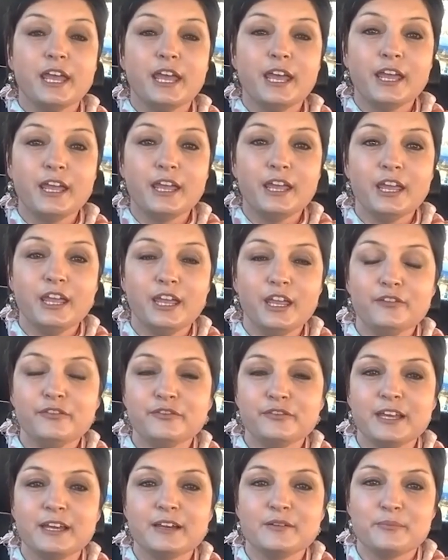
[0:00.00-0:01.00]
if
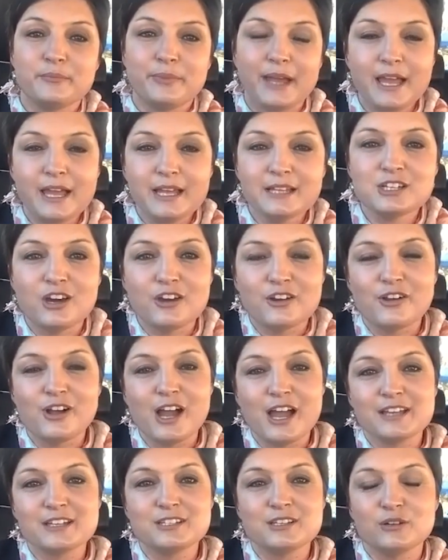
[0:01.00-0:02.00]
the bad oral hygiene
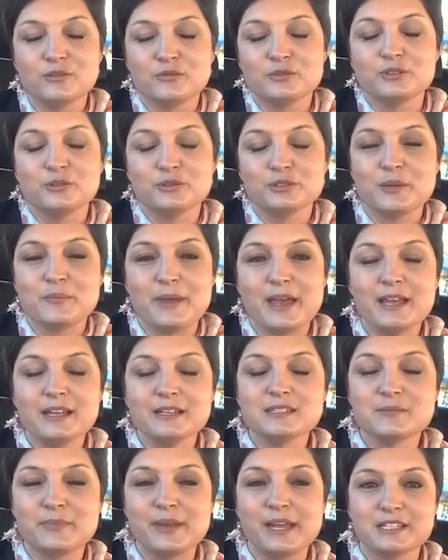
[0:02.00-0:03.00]
or the bad
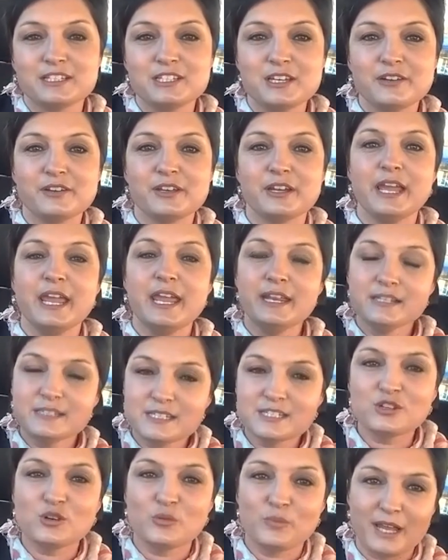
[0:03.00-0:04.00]
bacteria enters
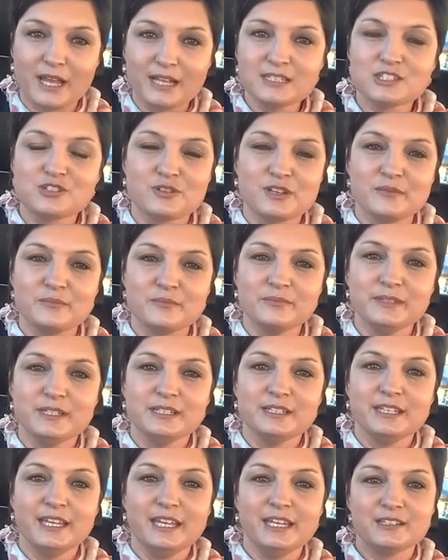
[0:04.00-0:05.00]
your bloodstream,
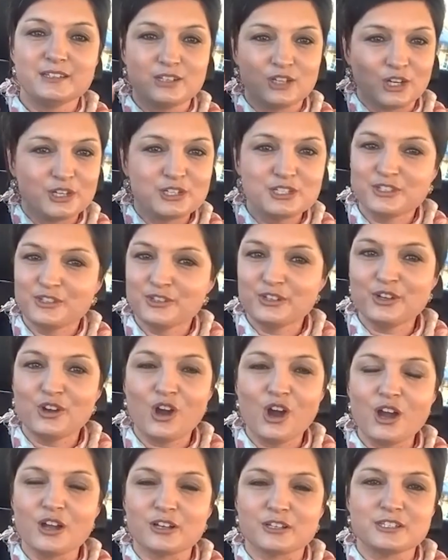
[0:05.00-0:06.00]
it goes through your
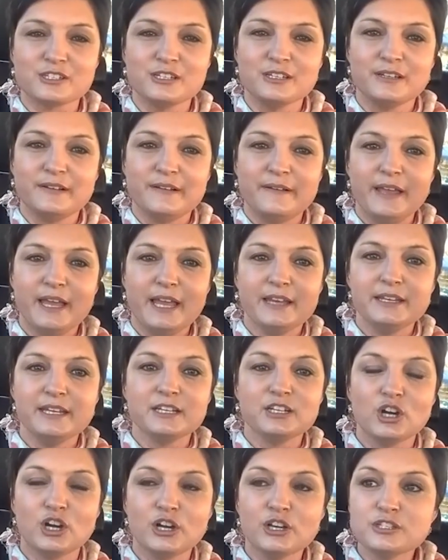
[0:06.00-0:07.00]
heart, and it
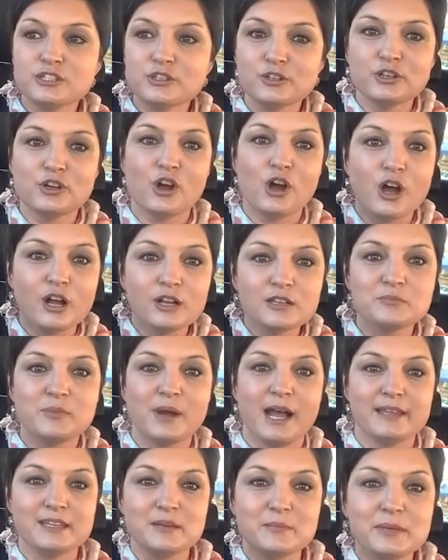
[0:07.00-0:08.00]
goes through your heart
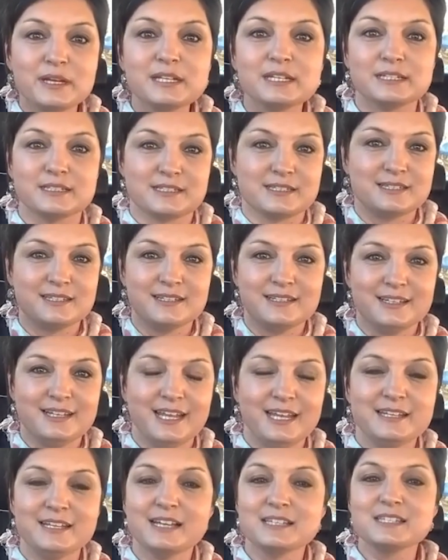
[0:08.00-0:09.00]
by the minute.
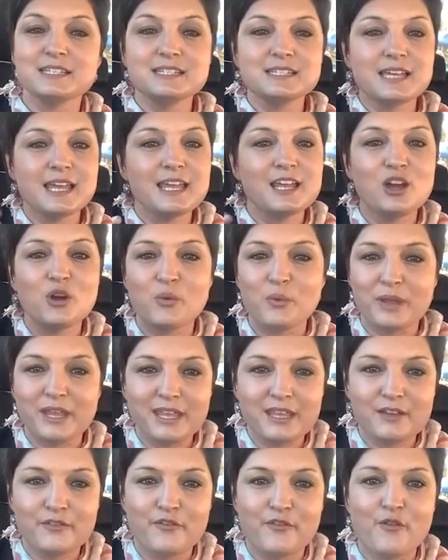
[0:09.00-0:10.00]
It doesn't take a
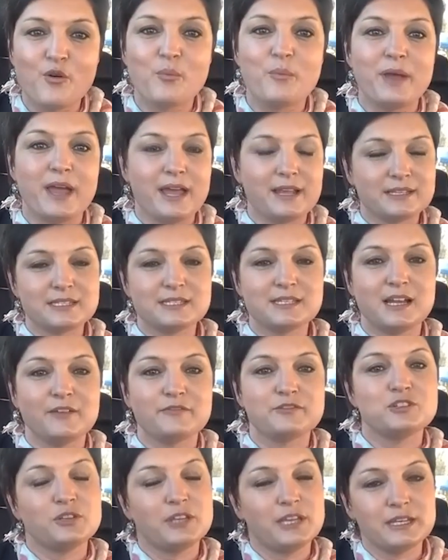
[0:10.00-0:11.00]
week for bad stuff
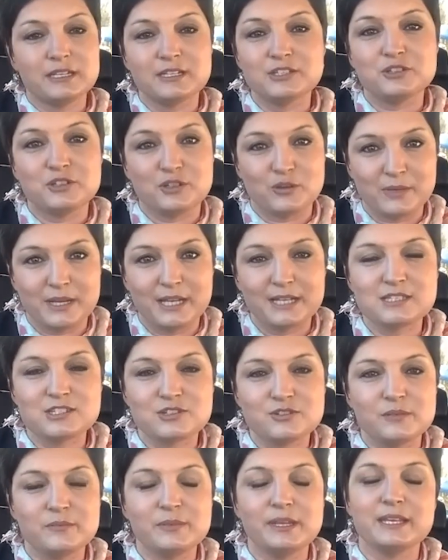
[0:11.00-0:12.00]
to get into your
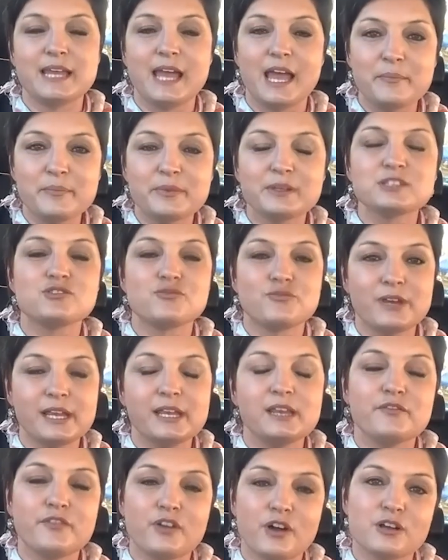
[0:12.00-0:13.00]
bloodstream. It happens
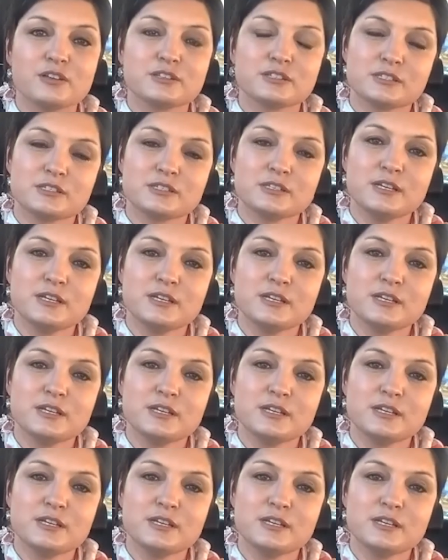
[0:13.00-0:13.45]
really fast.